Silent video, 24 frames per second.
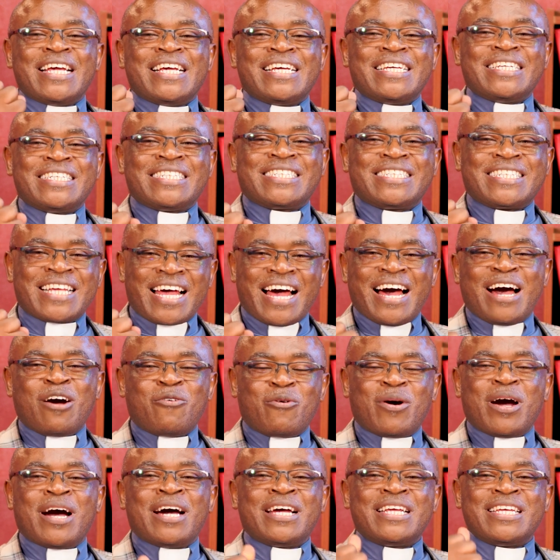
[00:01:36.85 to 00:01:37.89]
is
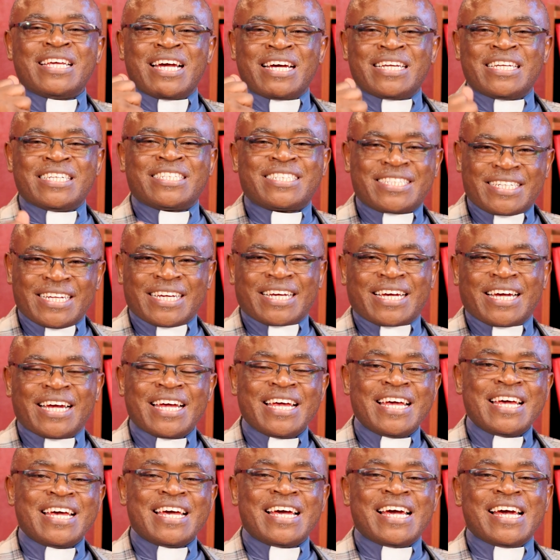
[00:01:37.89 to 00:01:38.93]
our yardstick,
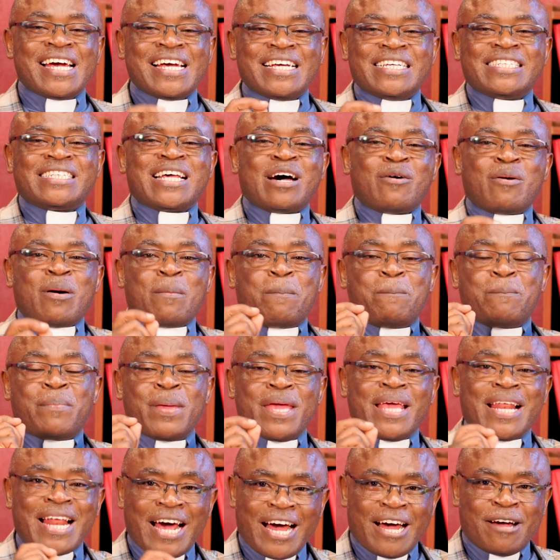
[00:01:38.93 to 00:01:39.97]
is our
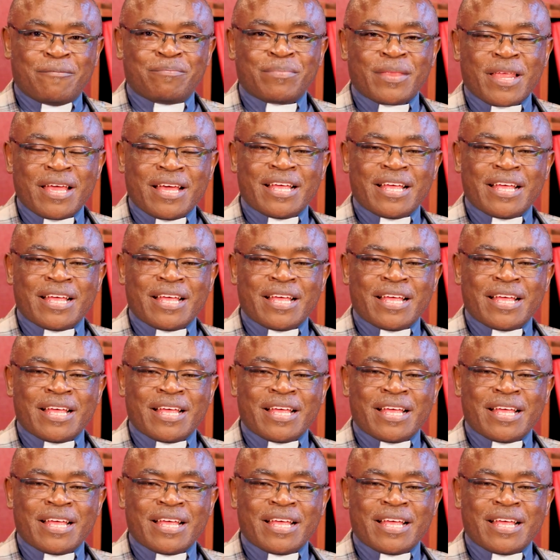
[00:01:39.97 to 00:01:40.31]
pillar.